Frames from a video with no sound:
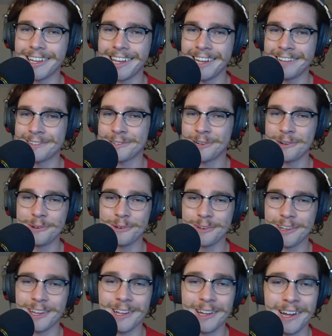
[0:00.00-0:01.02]
It's true.
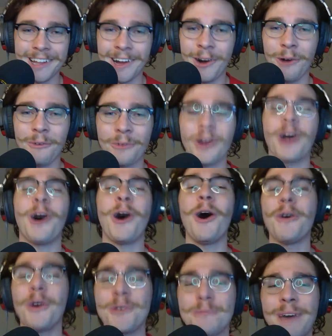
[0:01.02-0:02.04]
It all
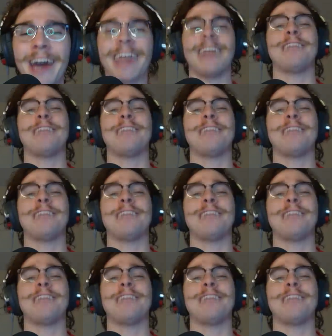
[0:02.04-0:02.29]
goes back.